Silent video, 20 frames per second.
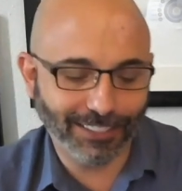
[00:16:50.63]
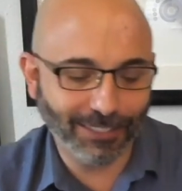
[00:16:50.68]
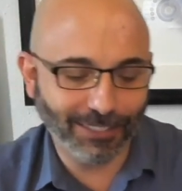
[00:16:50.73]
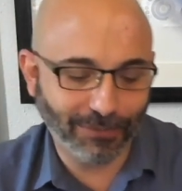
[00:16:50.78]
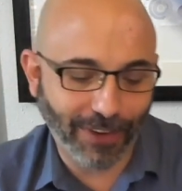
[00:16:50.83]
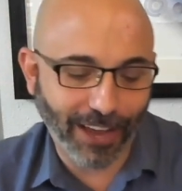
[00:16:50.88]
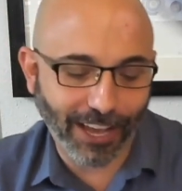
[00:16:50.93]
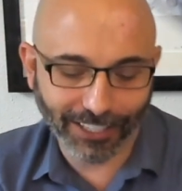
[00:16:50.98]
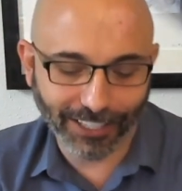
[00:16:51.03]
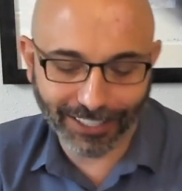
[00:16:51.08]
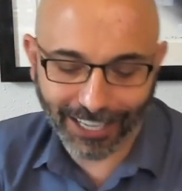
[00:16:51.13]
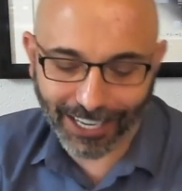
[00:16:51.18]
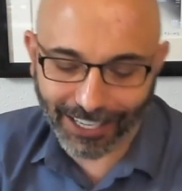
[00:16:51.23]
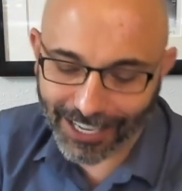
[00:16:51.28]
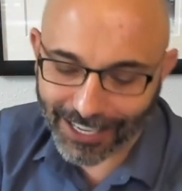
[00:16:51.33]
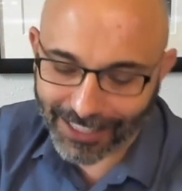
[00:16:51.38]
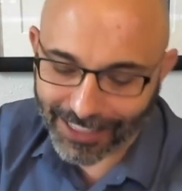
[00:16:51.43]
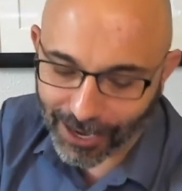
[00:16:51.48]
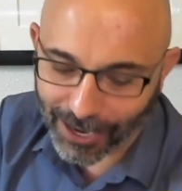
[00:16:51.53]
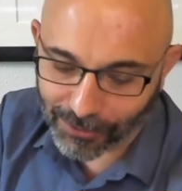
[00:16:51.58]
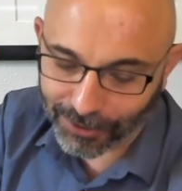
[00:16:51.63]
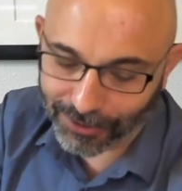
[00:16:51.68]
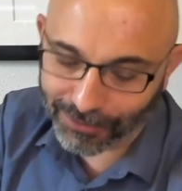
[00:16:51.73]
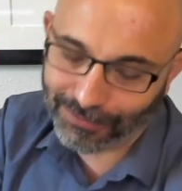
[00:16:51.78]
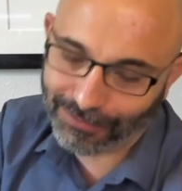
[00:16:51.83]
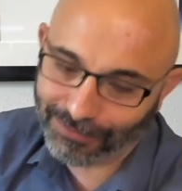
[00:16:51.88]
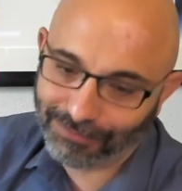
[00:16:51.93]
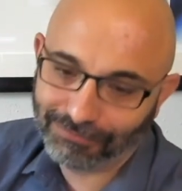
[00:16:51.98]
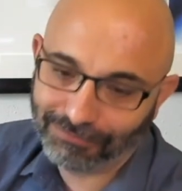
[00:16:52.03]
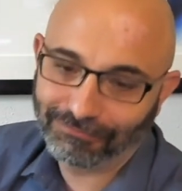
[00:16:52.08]
that's valid i like that one
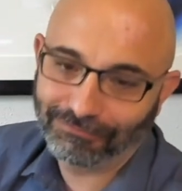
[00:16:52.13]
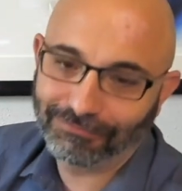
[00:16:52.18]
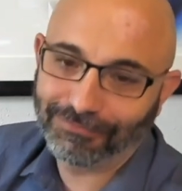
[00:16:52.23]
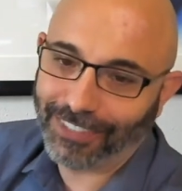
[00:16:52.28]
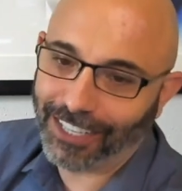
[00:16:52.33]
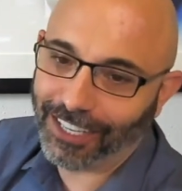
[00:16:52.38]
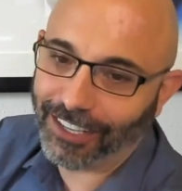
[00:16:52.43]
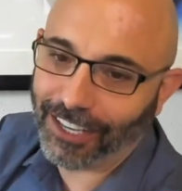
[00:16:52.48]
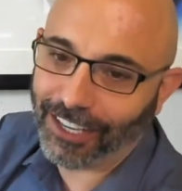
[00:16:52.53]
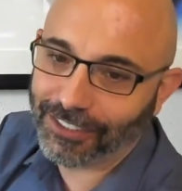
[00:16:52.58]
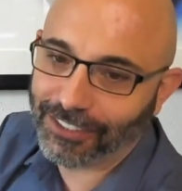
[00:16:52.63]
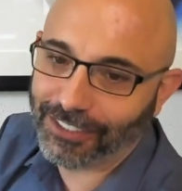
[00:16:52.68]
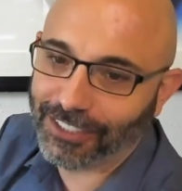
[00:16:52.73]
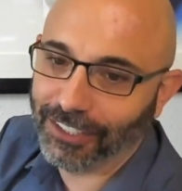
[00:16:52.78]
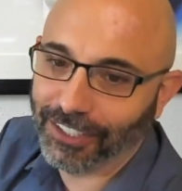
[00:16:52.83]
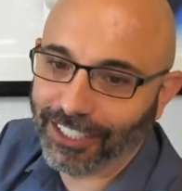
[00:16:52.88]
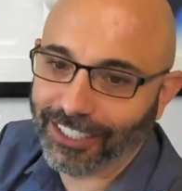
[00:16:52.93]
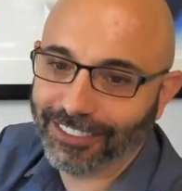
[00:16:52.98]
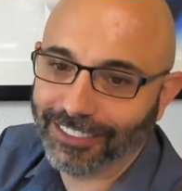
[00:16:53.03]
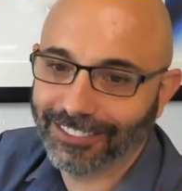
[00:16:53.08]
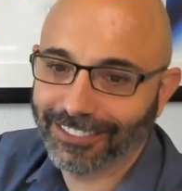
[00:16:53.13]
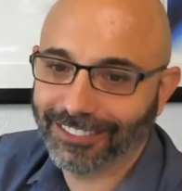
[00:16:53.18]
I'll, I'll steal it